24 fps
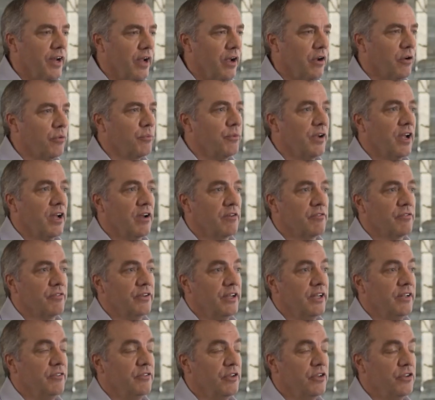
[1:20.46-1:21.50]
now, we have
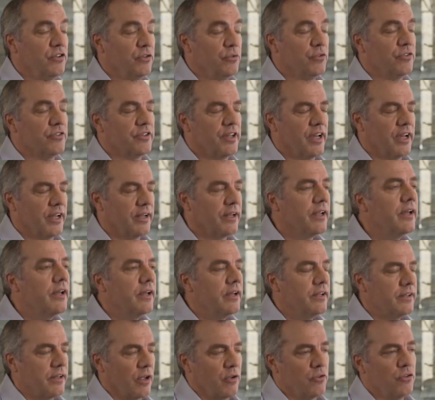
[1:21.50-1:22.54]
really reduced that
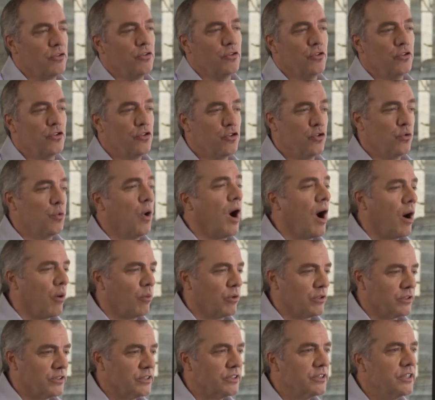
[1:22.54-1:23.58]
down to two
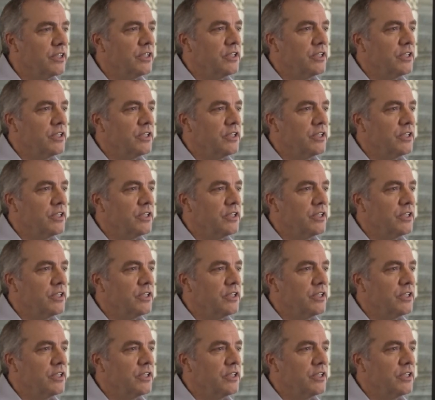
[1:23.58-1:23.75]
hours.